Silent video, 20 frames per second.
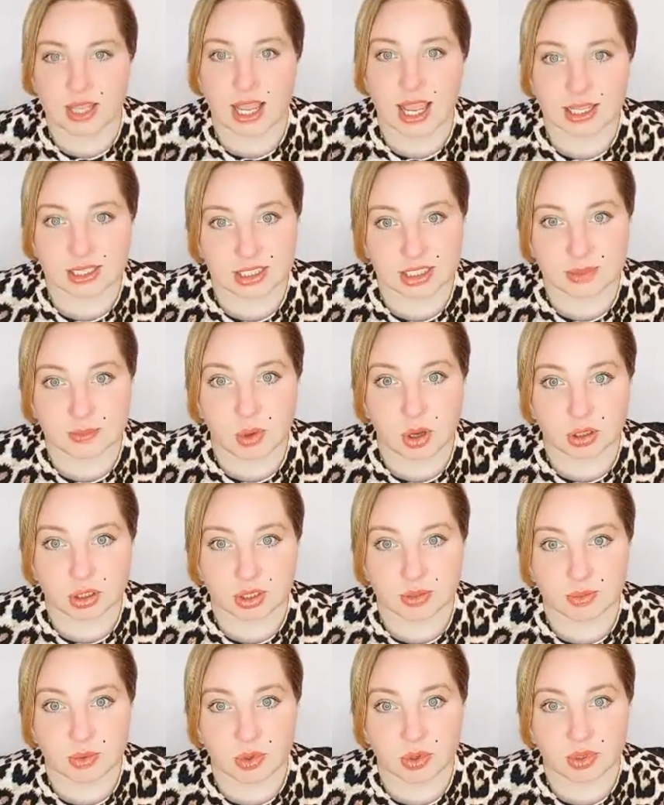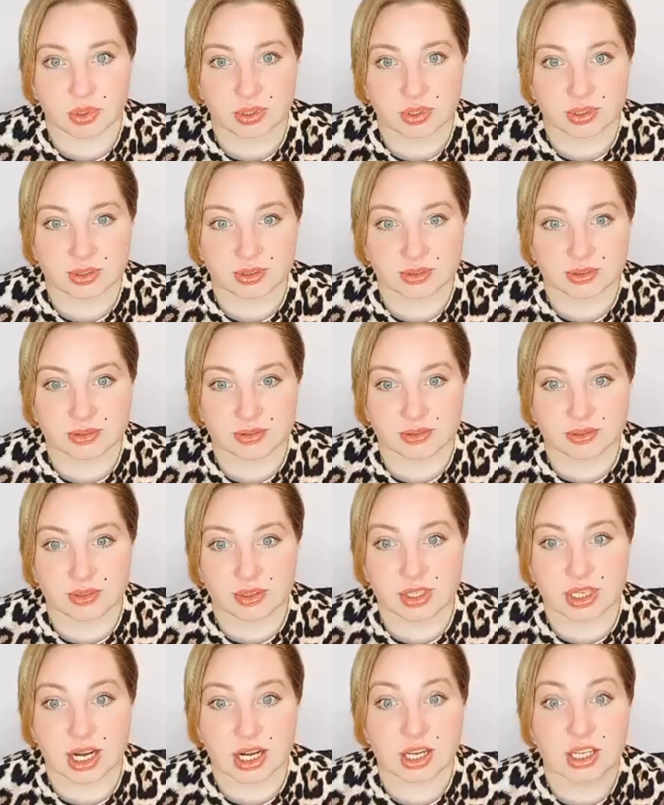that is possible.
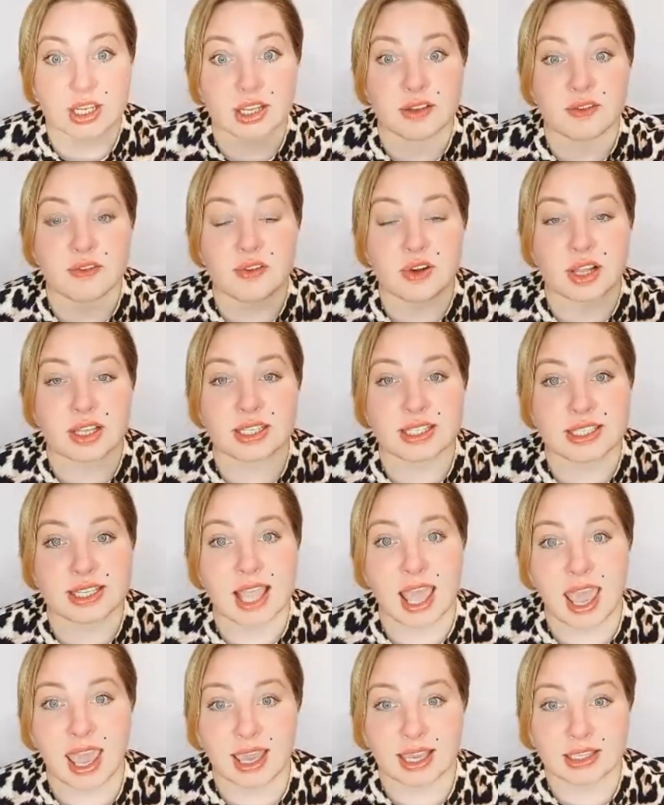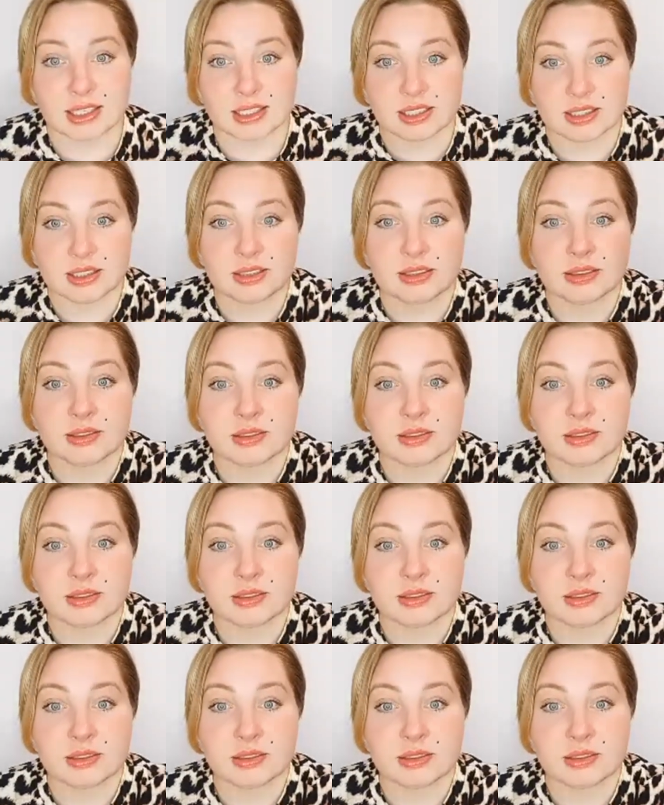Those are different states.